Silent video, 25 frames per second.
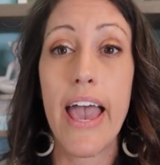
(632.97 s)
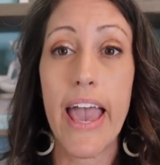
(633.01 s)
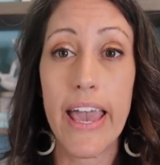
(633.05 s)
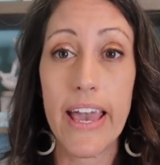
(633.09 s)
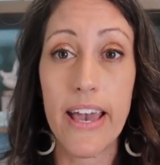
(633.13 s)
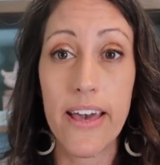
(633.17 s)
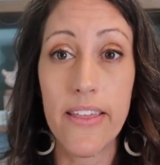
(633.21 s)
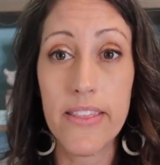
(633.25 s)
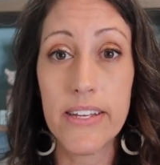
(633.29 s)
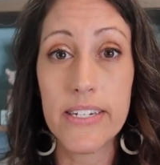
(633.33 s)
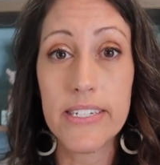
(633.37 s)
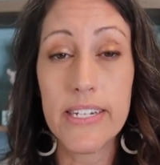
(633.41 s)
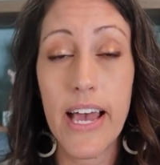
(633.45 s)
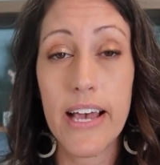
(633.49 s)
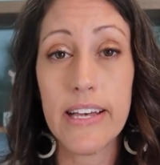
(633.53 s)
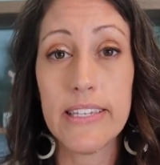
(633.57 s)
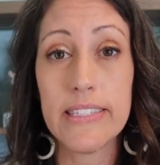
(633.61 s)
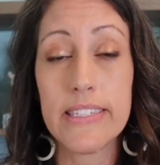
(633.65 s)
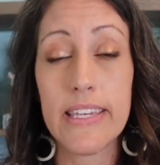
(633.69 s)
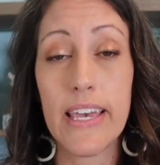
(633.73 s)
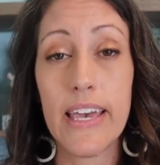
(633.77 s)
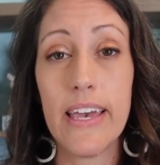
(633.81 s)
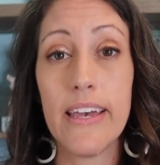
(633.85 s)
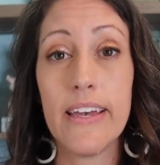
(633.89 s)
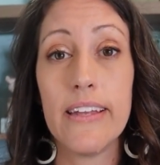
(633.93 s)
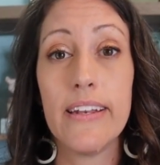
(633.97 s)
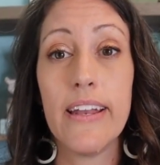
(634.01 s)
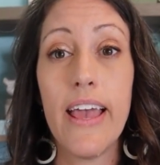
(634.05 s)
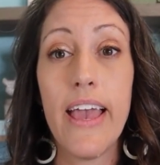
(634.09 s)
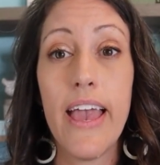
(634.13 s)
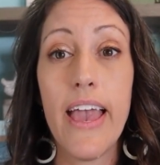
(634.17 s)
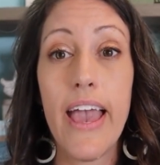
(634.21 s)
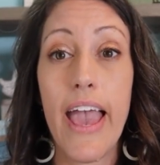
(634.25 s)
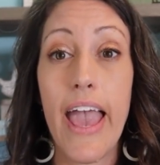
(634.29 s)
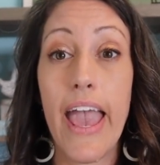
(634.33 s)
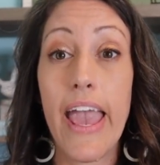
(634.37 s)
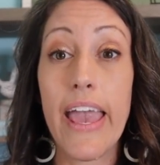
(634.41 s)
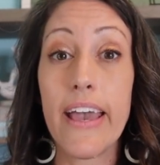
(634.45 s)
and the test kit
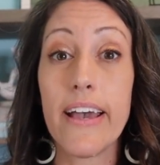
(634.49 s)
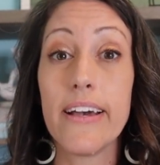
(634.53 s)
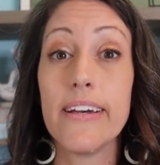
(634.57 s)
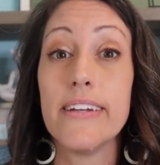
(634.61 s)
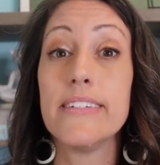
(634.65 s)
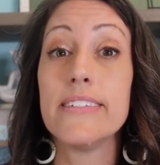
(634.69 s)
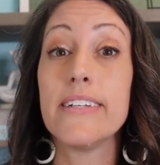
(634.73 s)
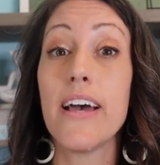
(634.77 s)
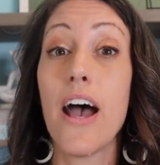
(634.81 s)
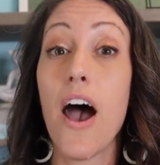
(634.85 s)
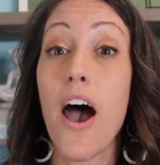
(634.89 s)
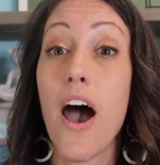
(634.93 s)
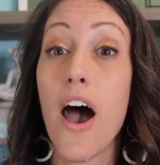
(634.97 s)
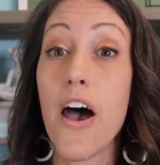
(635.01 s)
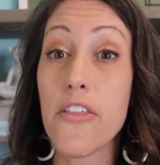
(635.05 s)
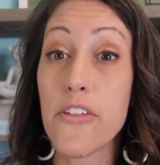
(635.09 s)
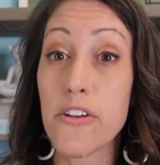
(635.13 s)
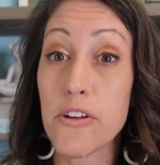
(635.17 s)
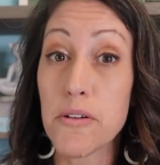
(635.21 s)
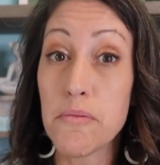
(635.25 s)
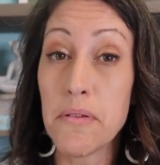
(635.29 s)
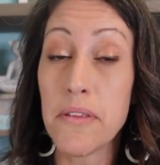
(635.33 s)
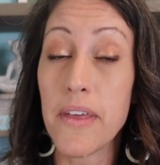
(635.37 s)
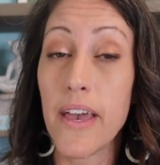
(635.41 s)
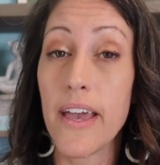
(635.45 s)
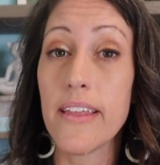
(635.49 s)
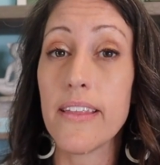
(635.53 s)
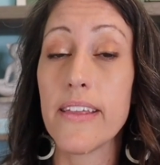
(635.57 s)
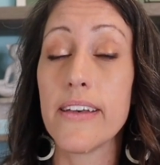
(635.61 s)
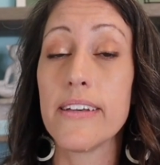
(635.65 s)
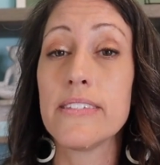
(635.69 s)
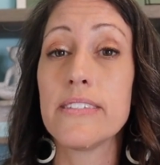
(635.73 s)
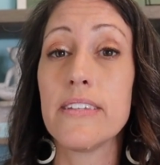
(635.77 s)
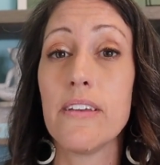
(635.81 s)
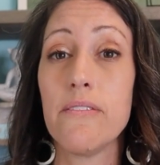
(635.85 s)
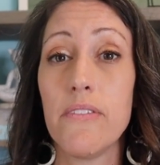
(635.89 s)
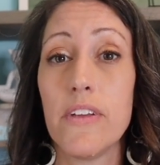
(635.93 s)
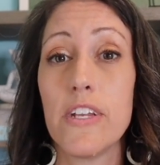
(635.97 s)
and other
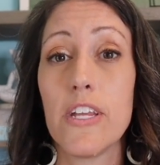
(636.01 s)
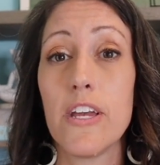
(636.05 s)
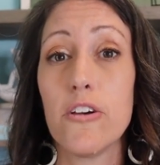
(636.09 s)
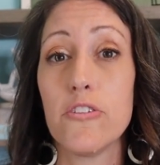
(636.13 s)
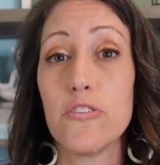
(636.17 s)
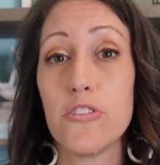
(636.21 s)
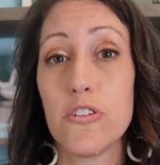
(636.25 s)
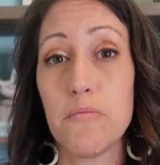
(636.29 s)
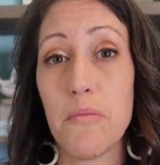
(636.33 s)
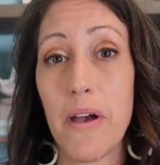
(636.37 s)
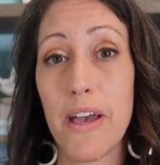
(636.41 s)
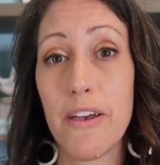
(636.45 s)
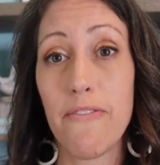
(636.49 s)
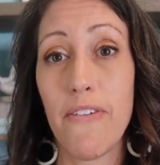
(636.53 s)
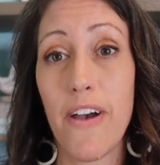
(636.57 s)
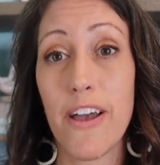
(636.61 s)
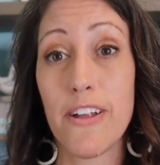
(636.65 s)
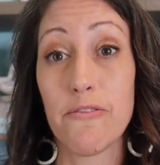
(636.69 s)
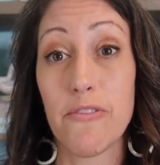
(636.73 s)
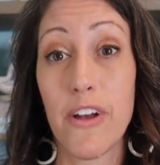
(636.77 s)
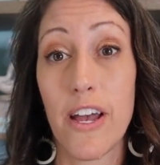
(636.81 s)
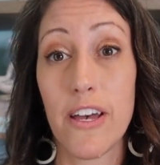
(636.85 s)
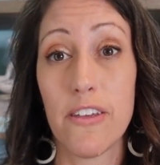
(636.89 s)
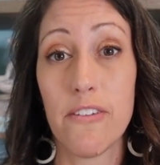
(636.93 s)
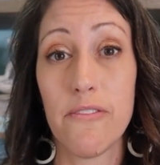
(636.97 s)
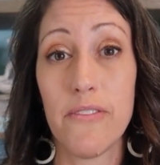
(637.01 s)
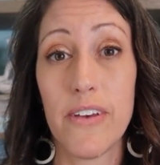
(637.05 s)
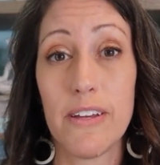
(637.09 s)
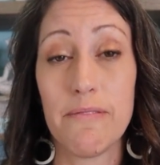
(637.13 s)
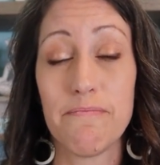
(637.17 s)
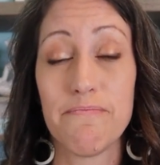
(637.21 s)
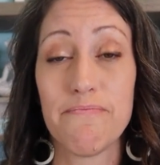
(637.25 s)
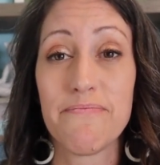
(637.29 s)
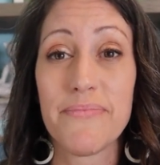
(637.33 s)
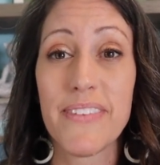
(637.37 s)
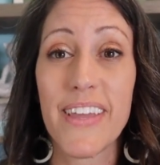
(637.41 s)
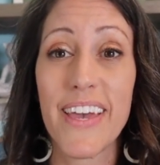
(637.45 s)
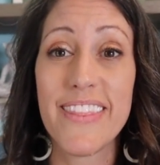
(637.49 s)
playlists and videos you might find relevant.
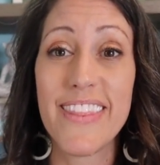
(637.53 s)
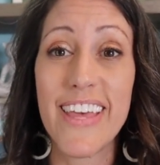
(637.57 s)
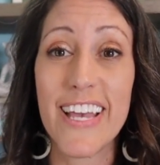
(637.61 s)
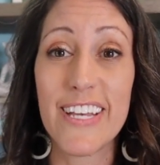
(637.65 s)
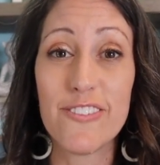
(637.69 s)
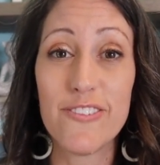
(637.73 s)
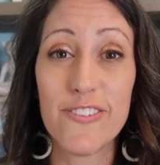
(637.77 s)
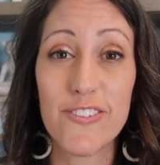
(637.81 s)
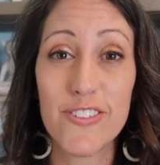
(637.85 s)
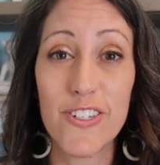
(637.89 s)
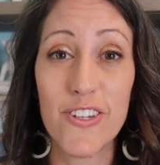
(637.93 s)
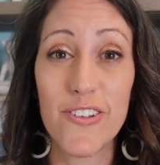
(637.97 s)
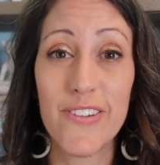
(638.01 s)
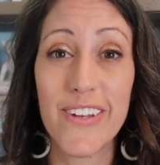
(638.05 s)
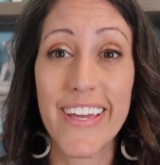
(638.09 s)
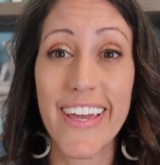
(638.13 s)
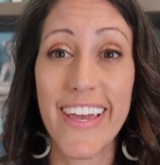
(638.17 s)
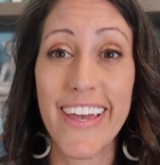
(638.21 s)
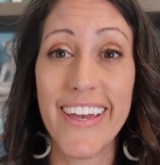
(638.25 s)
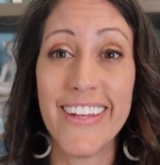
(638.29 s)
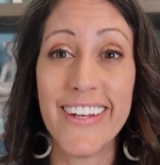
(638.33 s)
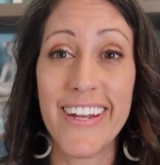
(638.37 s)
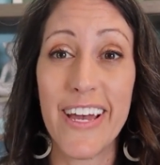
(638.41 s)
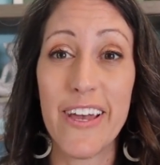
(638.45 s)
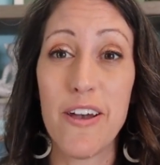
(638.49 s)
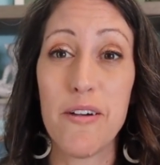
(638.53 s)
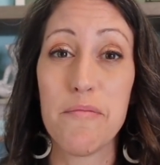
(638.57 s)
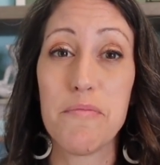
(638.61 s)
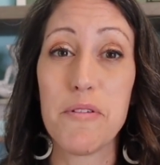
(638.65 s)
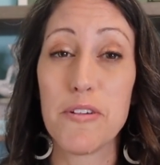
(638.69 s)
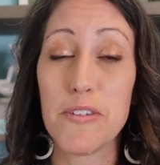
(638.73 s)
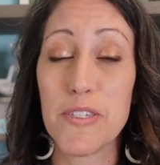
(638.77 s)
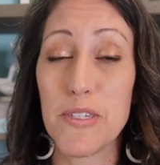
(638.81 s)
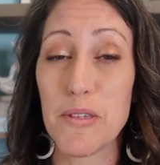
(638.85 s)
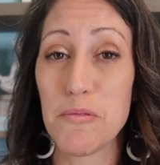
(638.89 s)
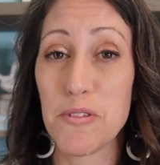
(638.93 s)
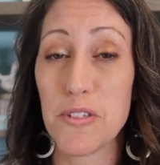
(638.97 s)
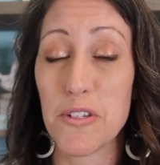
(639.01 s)
Thanks for tuning in. I hope
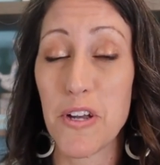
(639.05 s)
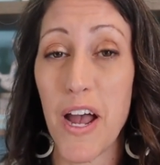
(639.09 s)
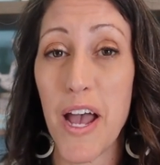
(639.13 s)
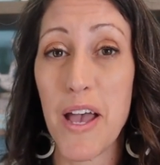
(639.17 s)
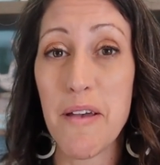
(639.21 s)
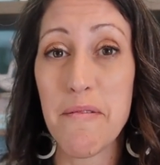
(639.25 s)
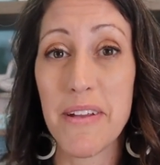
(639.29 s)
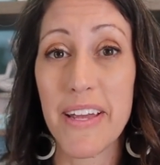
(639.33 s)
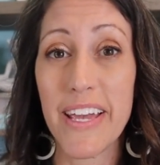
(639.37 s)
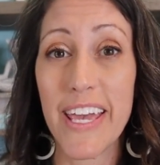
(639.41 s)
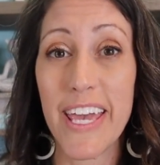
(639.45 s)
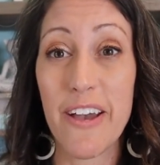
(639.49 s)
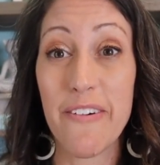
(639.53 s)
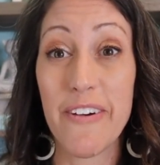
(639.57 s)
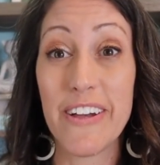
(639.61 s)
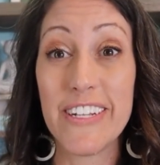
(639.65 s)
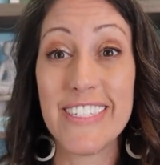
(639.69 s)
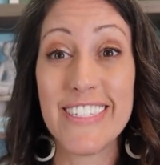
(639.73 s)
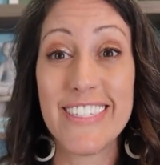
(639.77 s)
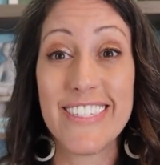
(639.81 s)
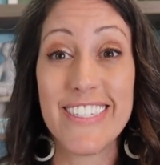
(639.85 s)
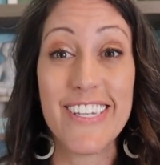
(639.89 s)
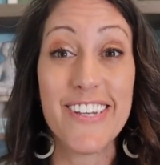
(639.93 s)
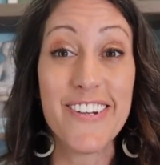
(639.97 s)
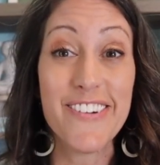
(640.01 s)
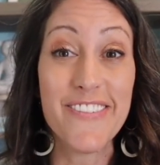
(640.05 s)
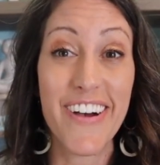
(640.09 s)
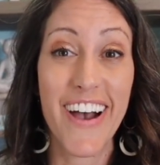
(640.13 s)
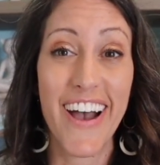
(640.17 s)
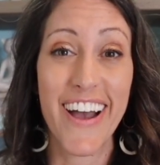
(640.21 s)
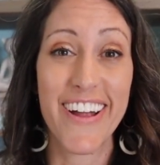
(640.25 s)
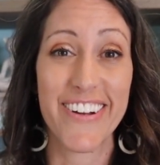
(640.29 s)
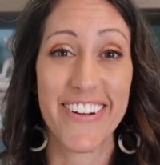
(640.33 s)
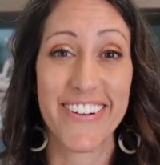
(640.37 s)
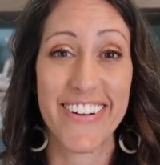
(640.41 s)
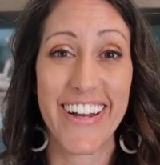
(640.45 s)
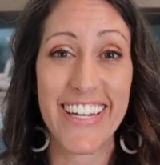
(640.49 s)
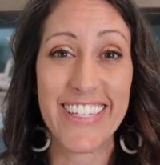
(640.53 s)
you'll subscribe, and I can't wait to see you
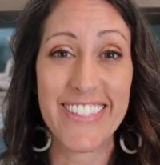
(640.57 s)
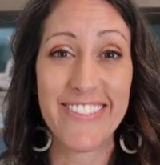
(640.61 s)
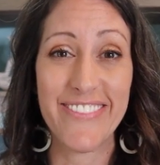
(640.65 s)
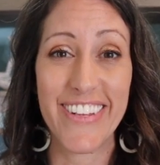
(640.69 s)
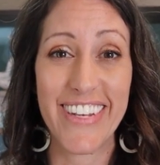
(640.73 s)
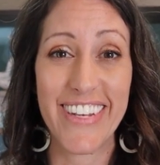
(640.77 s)
on our next